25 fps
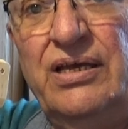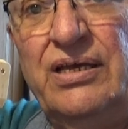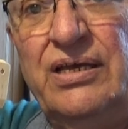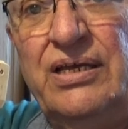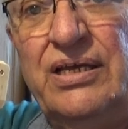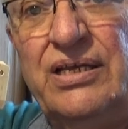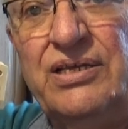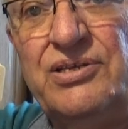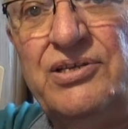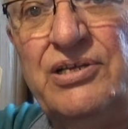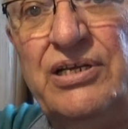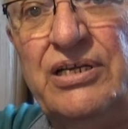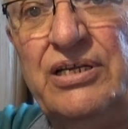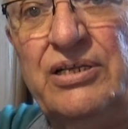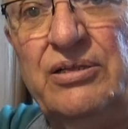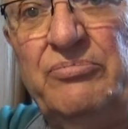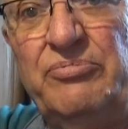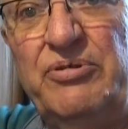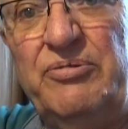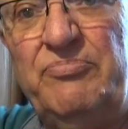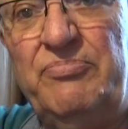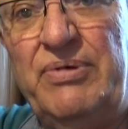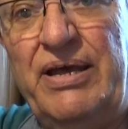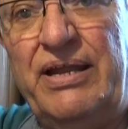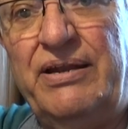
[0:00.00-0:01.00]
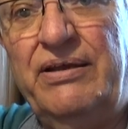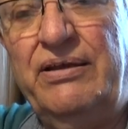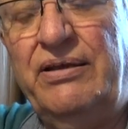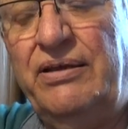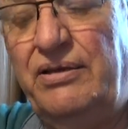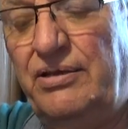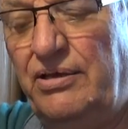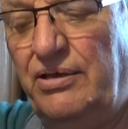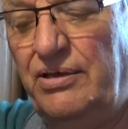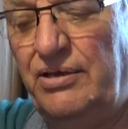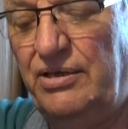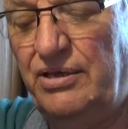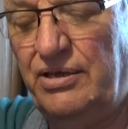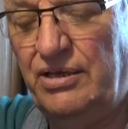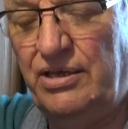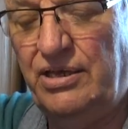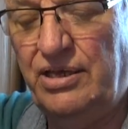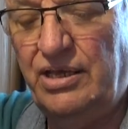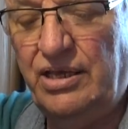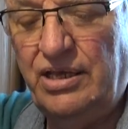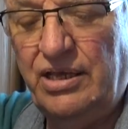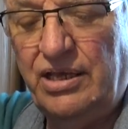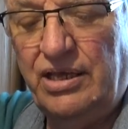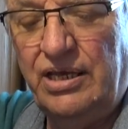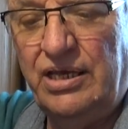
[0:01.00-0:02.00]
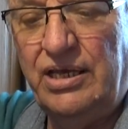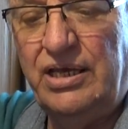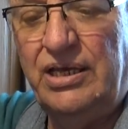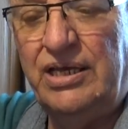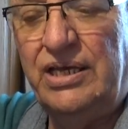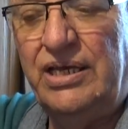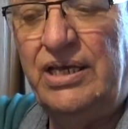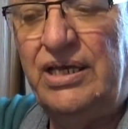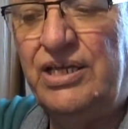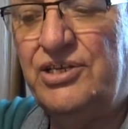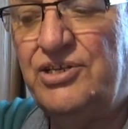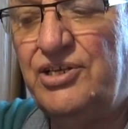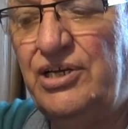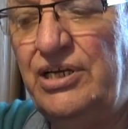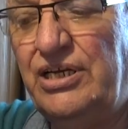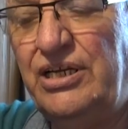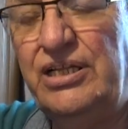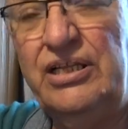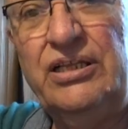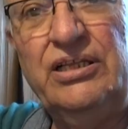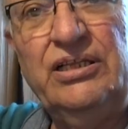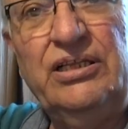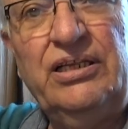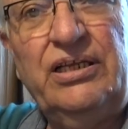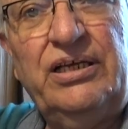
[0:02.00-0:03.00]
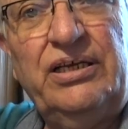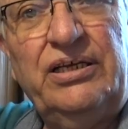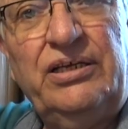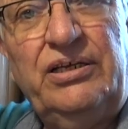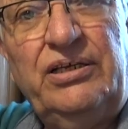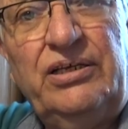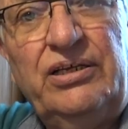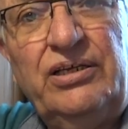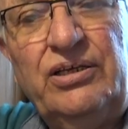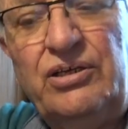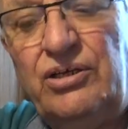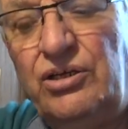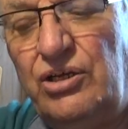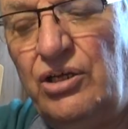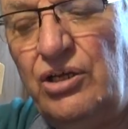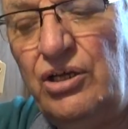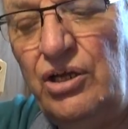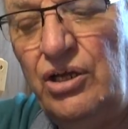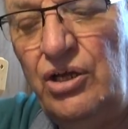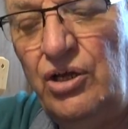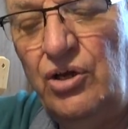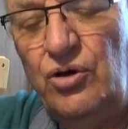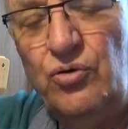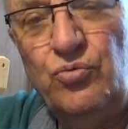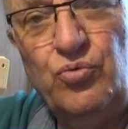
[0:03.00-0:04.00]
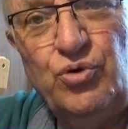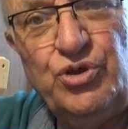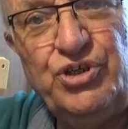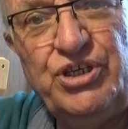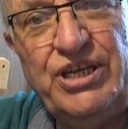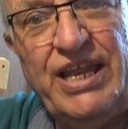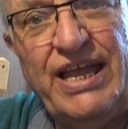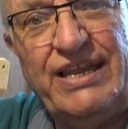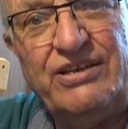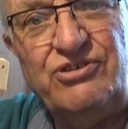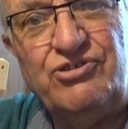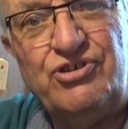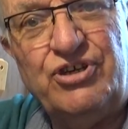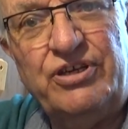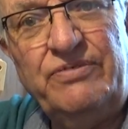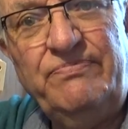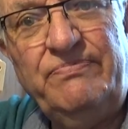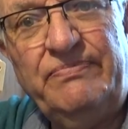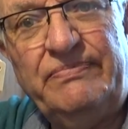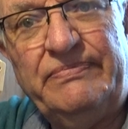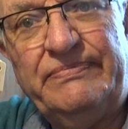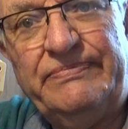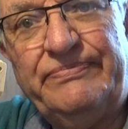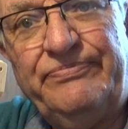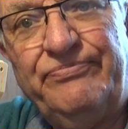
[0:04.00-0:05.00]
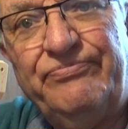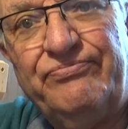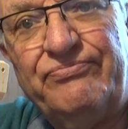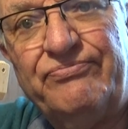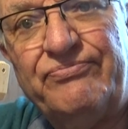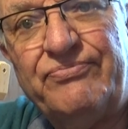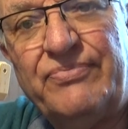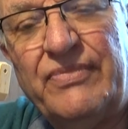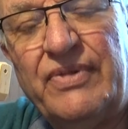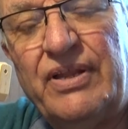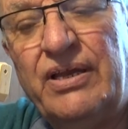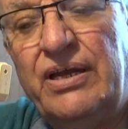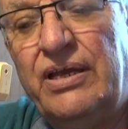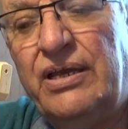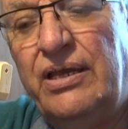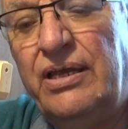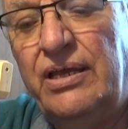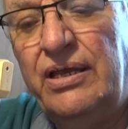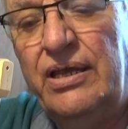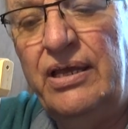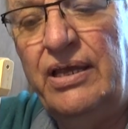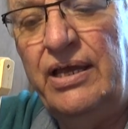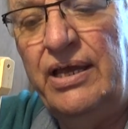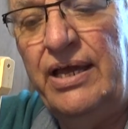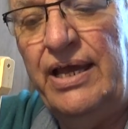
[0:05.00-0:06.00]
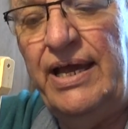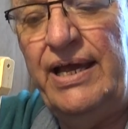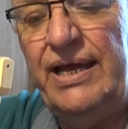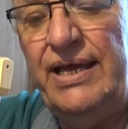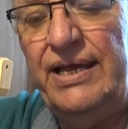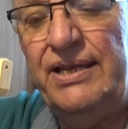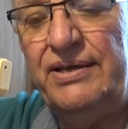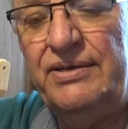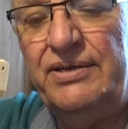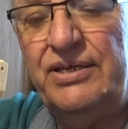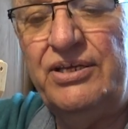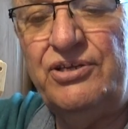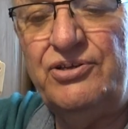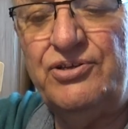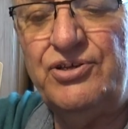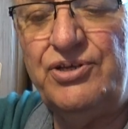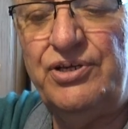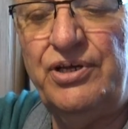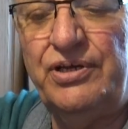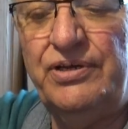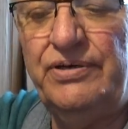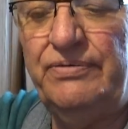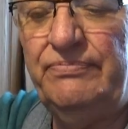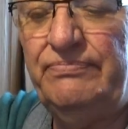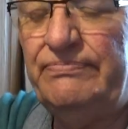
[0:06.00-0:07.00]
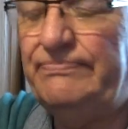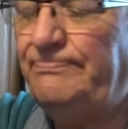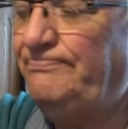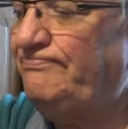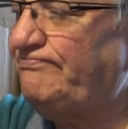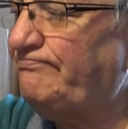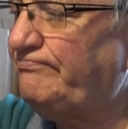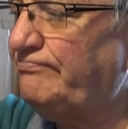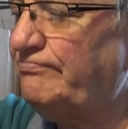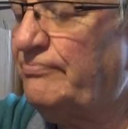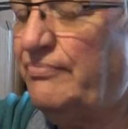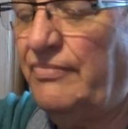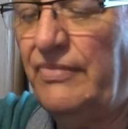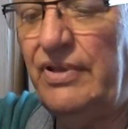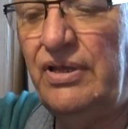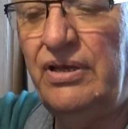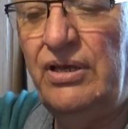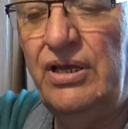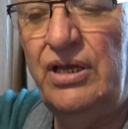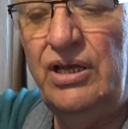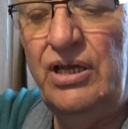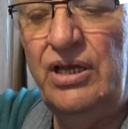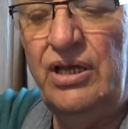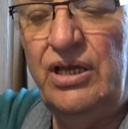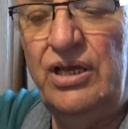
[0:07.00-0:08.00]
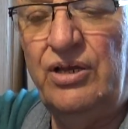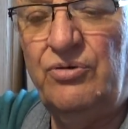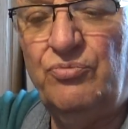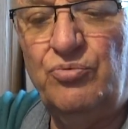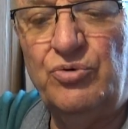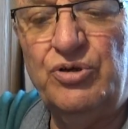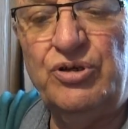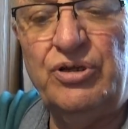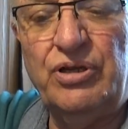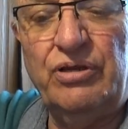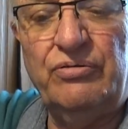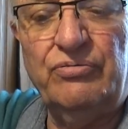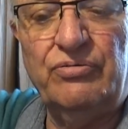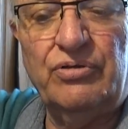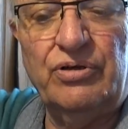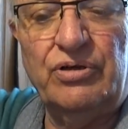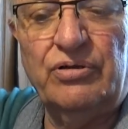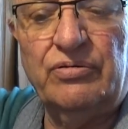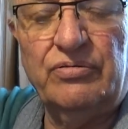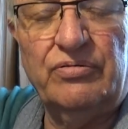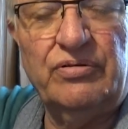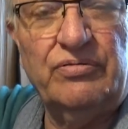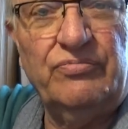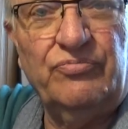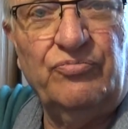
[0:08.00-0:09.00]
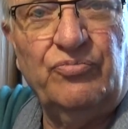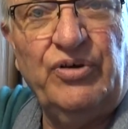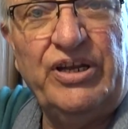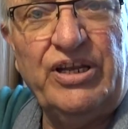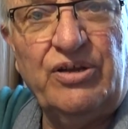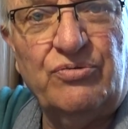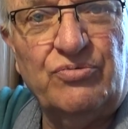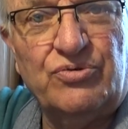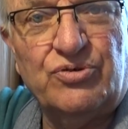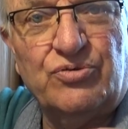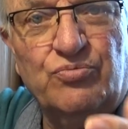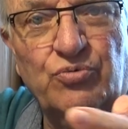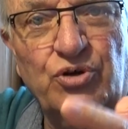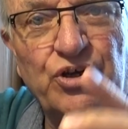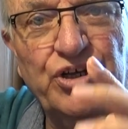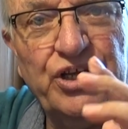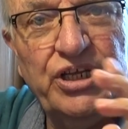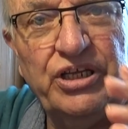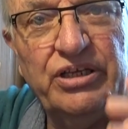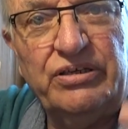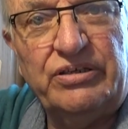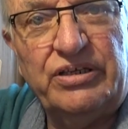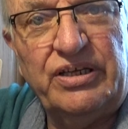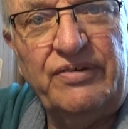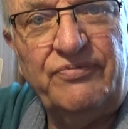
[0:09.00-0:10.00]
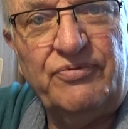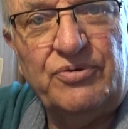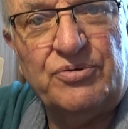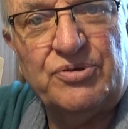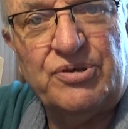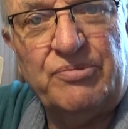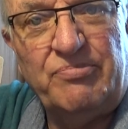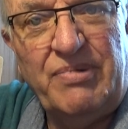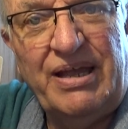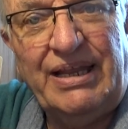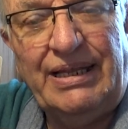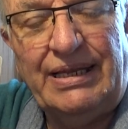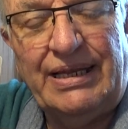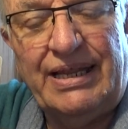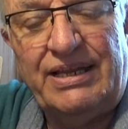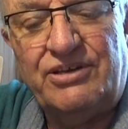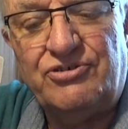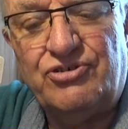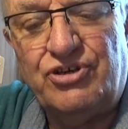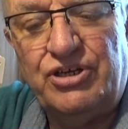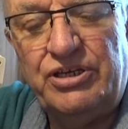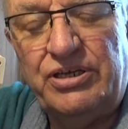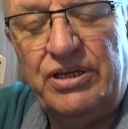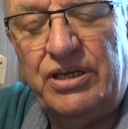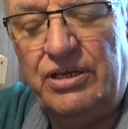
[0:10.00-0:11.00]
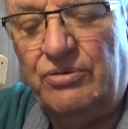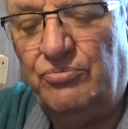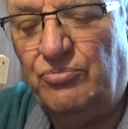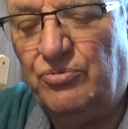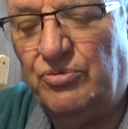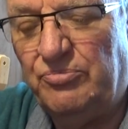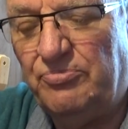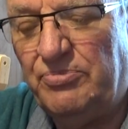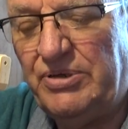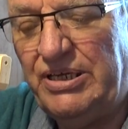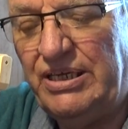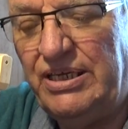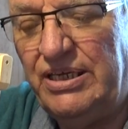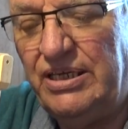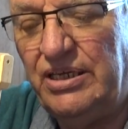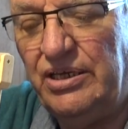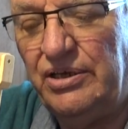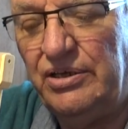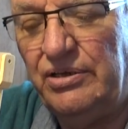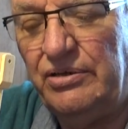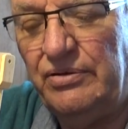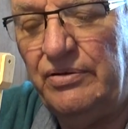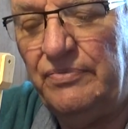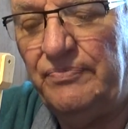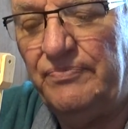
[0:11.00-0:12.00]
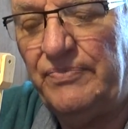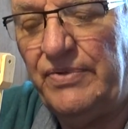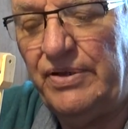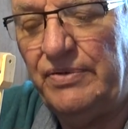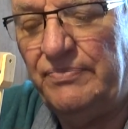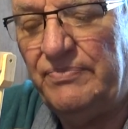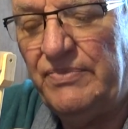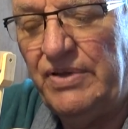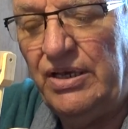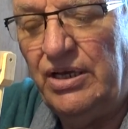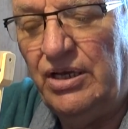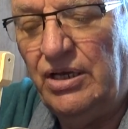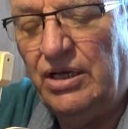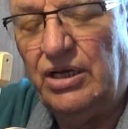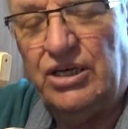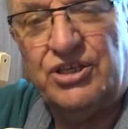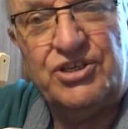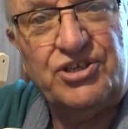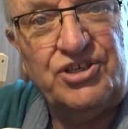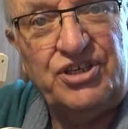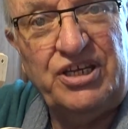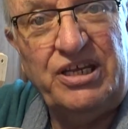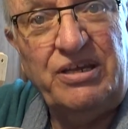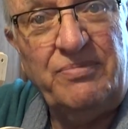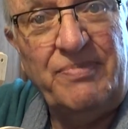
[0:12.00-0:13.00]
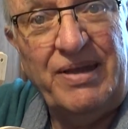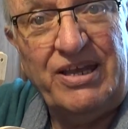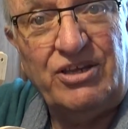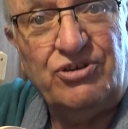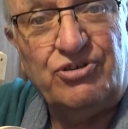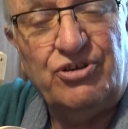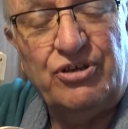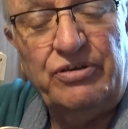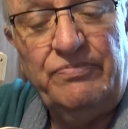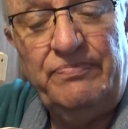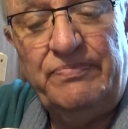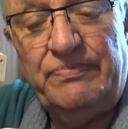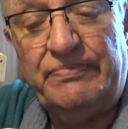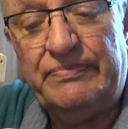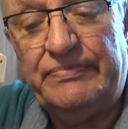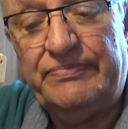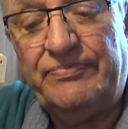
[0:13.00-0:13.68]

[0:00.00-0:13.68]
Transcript: That's a little bit better. It's a little wooden engine, and it's it would, when it was working, if it was a metal engine, it would be a steam engine.